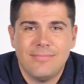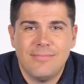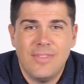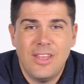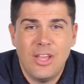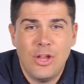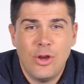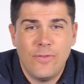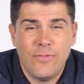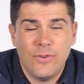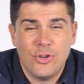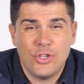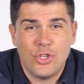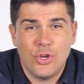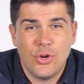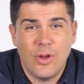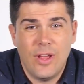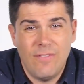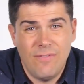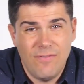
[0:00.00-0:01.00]
They are for
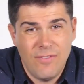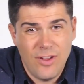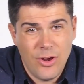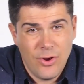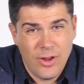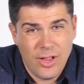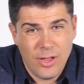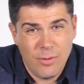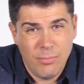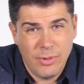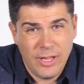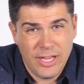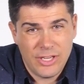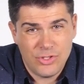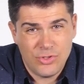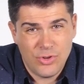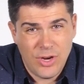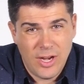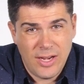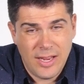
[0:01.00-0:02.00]
sure a very complex
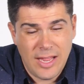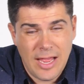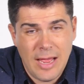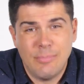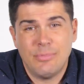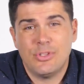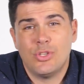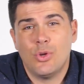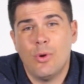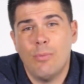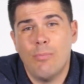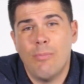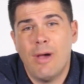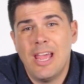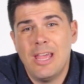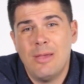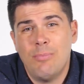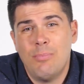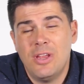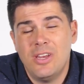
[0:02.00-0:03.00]
trading app, so in
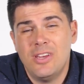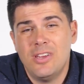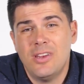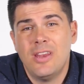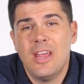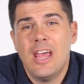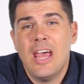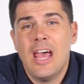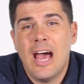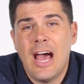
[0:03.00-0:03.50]
my opinion,